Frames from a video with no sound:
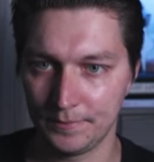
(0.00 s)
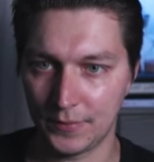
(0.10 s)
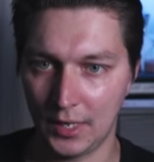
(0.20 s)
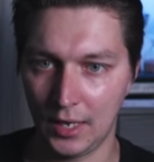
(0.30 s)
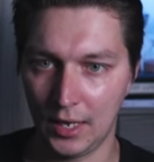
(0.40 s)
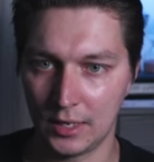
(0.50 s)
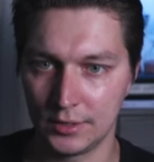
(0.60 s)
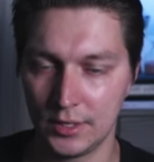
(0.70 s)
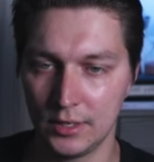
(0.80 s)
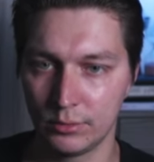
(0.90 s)
And
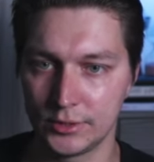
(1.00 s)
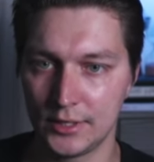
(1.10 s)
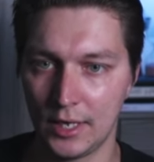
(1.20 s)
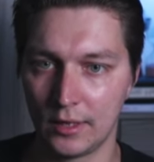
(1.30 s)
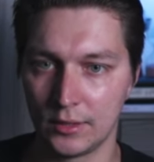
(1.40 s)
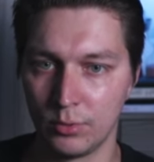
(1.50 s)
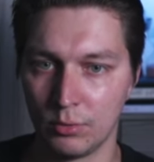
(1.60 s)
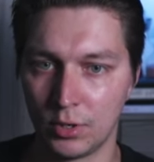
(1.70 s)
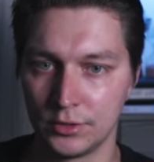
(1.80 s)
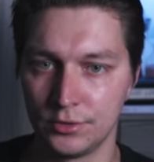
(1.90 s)
here we say that we
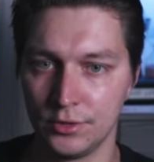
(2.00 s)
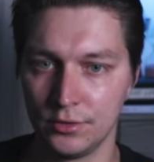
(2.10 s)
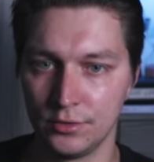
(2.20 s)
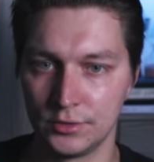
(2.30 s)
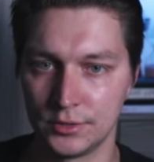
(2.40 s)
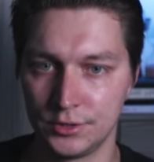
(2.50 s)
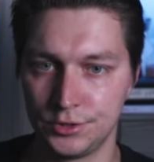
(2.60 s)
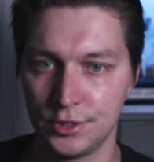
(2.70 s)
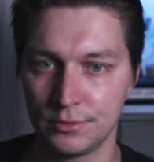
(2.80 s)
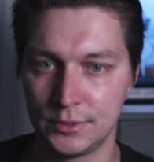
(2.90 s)
want to use a
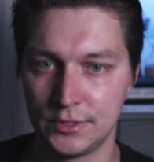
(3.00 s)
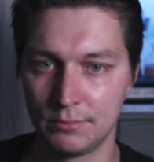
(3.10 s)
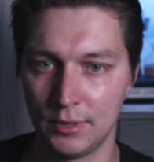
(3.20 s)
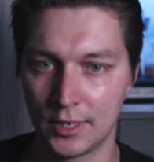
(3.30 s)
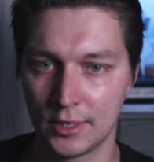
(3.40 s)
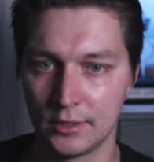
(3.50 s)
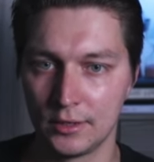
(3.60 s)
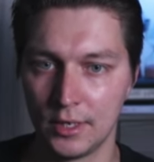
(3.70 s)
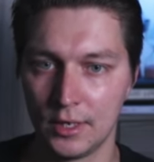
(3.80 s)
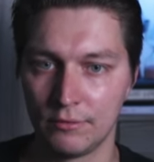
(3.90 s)
gRPC plugin
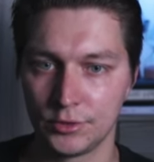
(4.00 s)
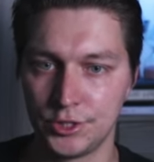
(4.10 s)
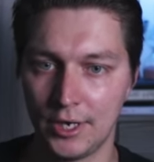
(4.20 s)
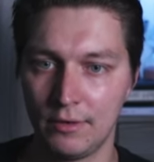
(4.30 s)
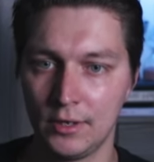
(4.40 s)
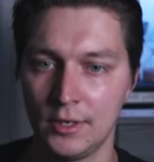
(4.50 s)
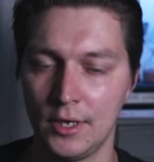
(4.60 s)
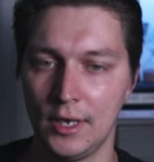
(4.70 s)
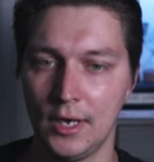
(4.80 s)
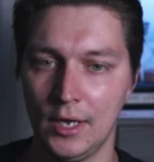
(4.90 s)
for Java
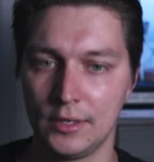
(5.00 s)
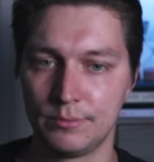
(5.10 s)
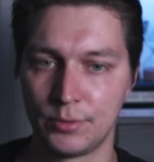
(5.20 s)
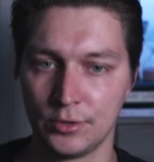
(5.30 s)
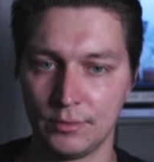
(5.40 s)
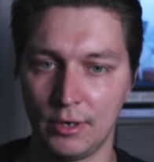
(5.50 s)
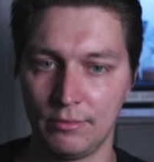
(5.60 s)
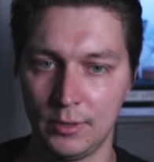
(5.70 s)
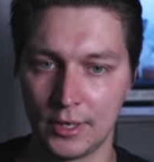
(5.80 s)
and protobuf